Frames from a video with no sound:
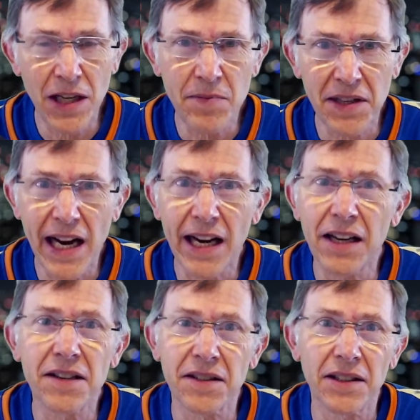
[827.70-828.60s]

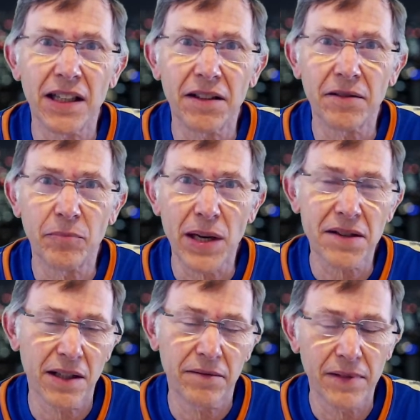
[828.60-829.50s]
standings
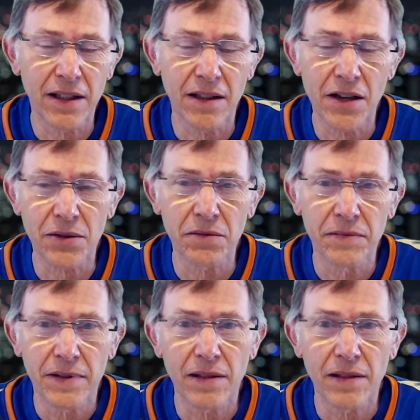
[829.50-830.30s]
based on other,